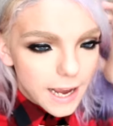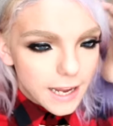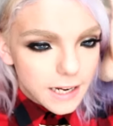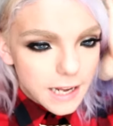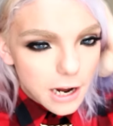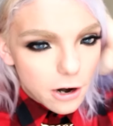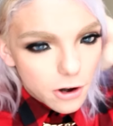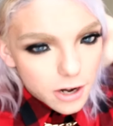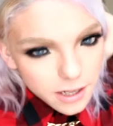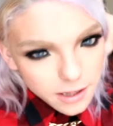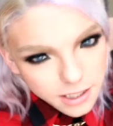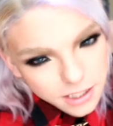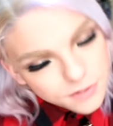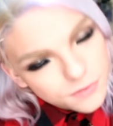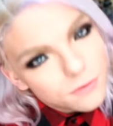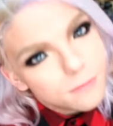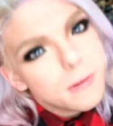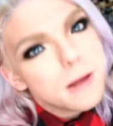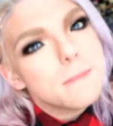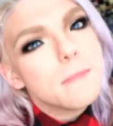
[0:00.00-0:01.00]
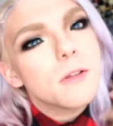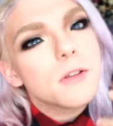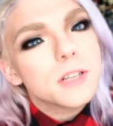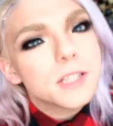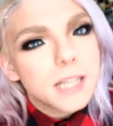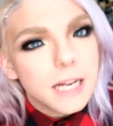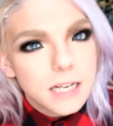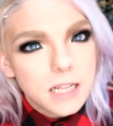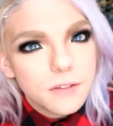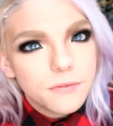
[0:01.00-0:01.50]
I inherited this from my
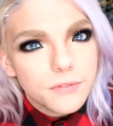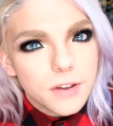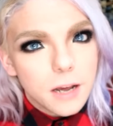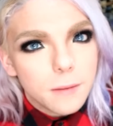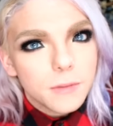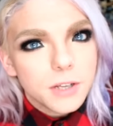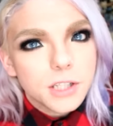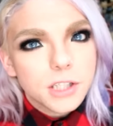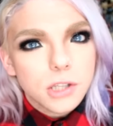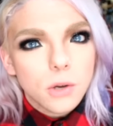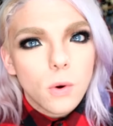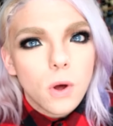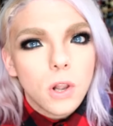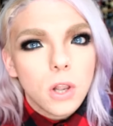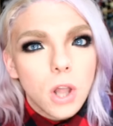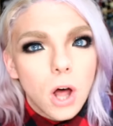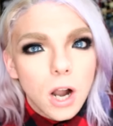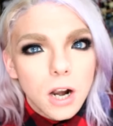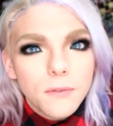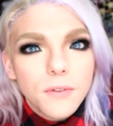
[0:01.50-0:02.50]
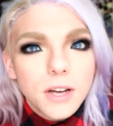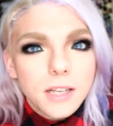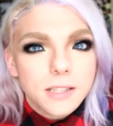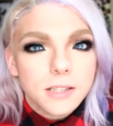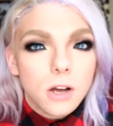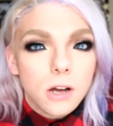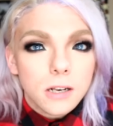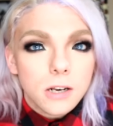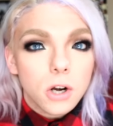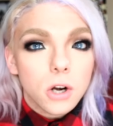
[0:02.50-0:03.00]
mother's side of the family, so a lot of
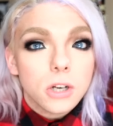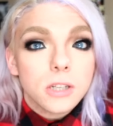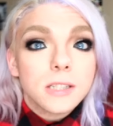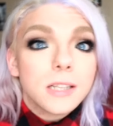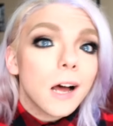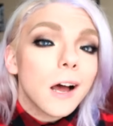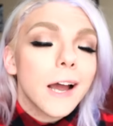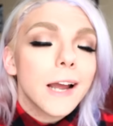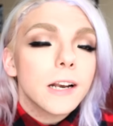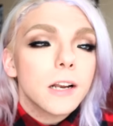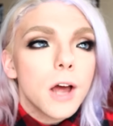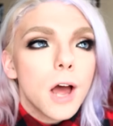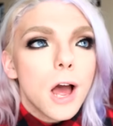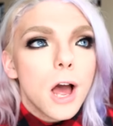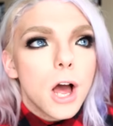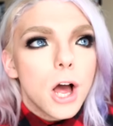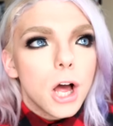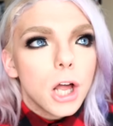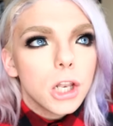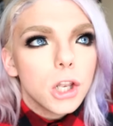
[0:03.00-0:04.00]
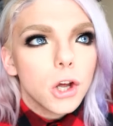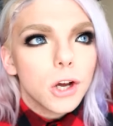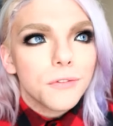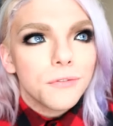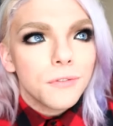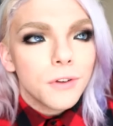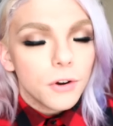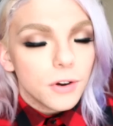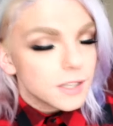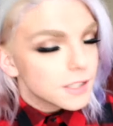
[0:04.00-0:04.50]
us on her side look
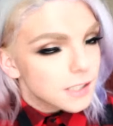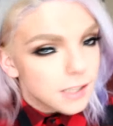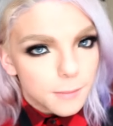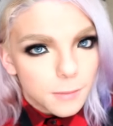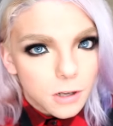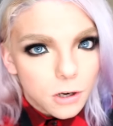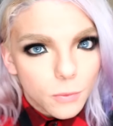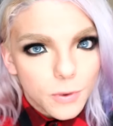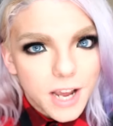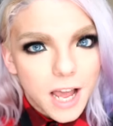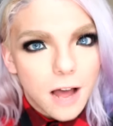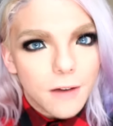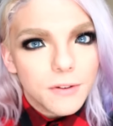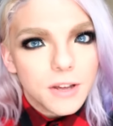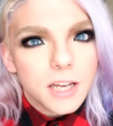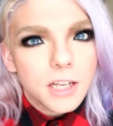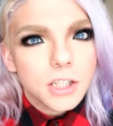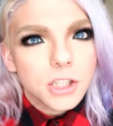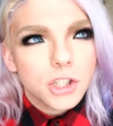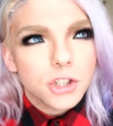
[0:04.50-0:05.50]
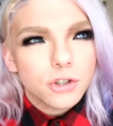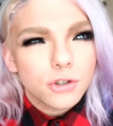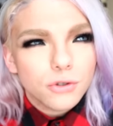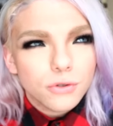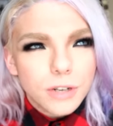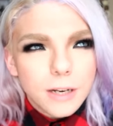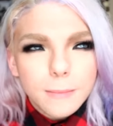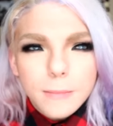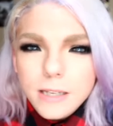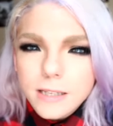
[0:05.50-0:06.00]
very similar. We have
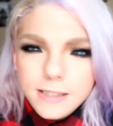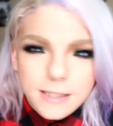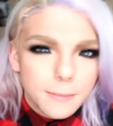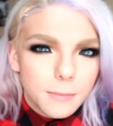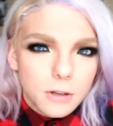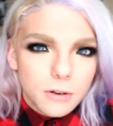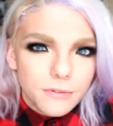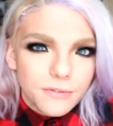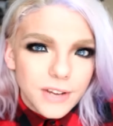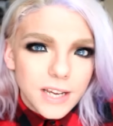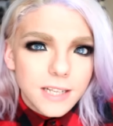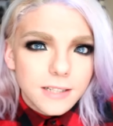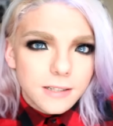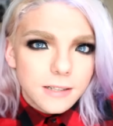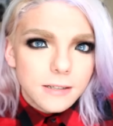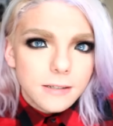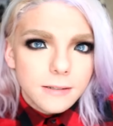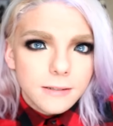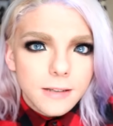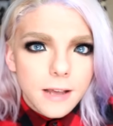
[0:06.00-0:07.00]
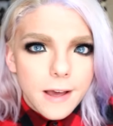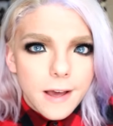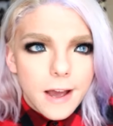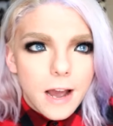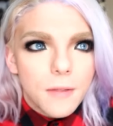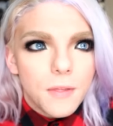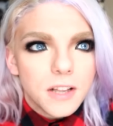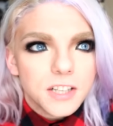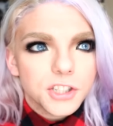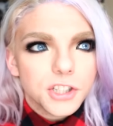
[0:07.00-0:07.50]
extremely similar faces,
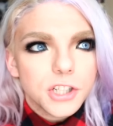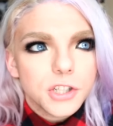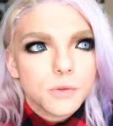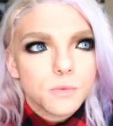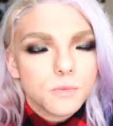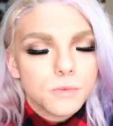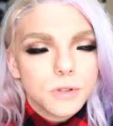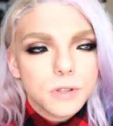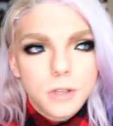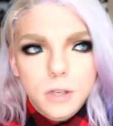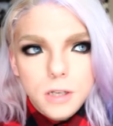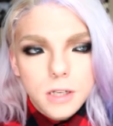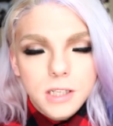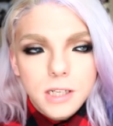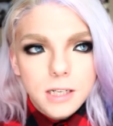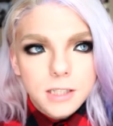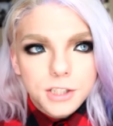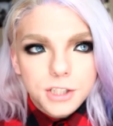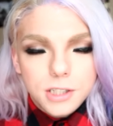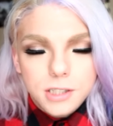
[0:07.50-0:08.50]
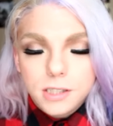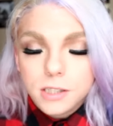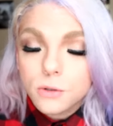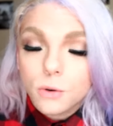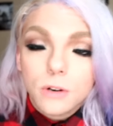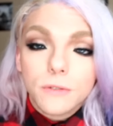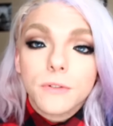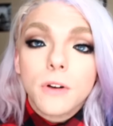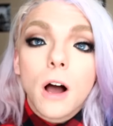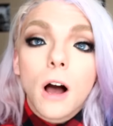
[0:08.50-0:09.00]
and that's just it's just
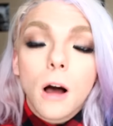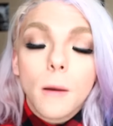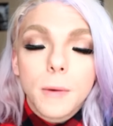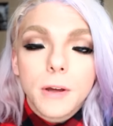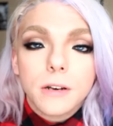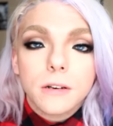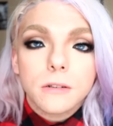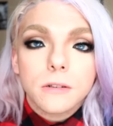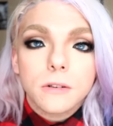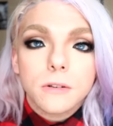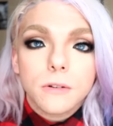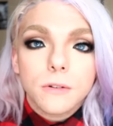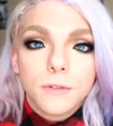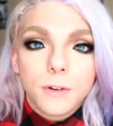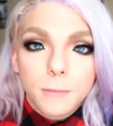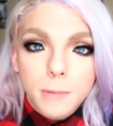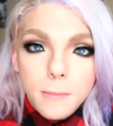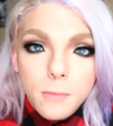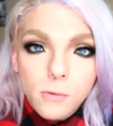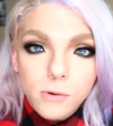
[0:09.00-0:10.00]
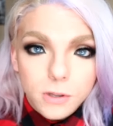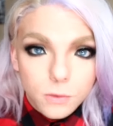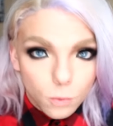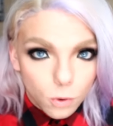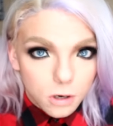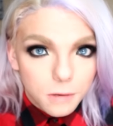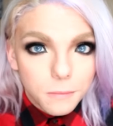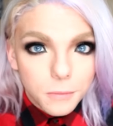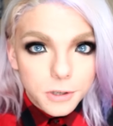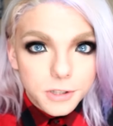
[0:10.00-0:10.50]
sort of common for people with
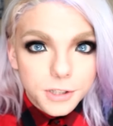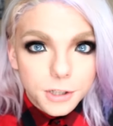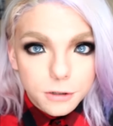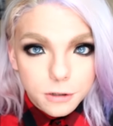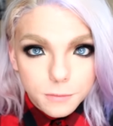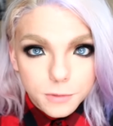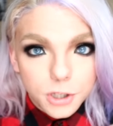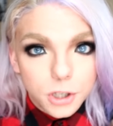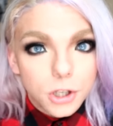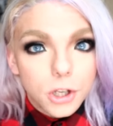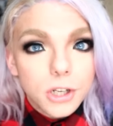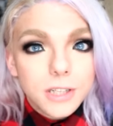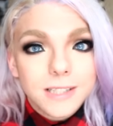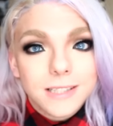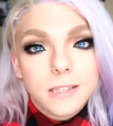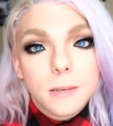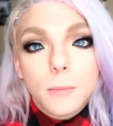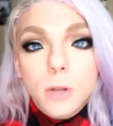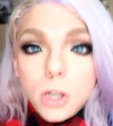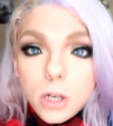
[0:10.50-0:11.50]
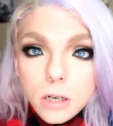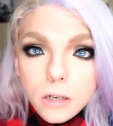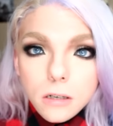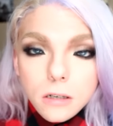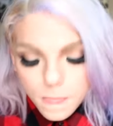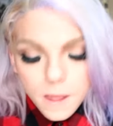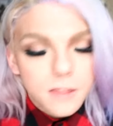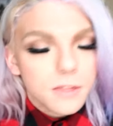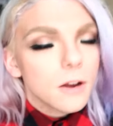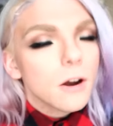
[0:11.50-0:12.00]
Waardenburg syndrome to look
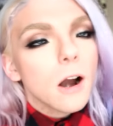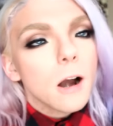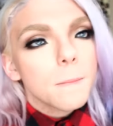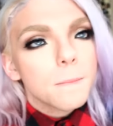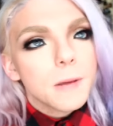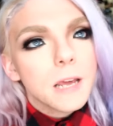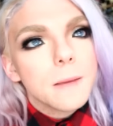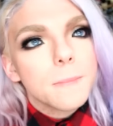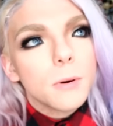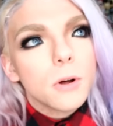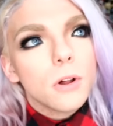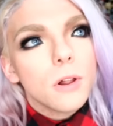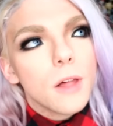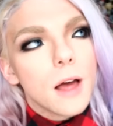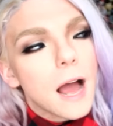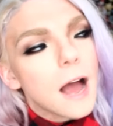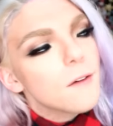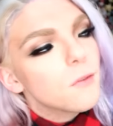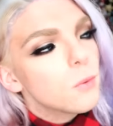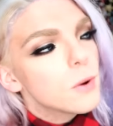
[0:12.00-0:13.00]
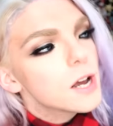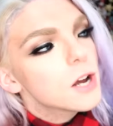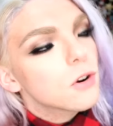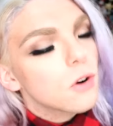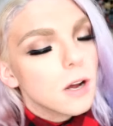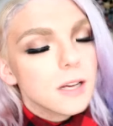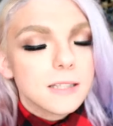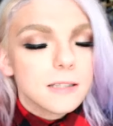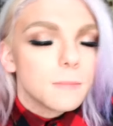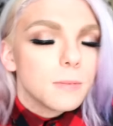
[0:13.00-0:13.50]
similar. Like there are people halfway
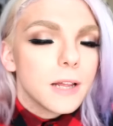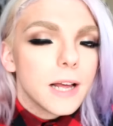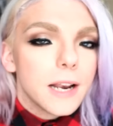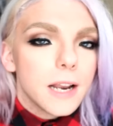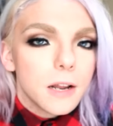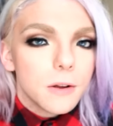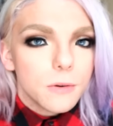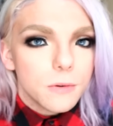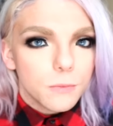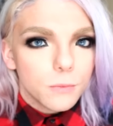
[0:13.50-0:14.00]
across the planet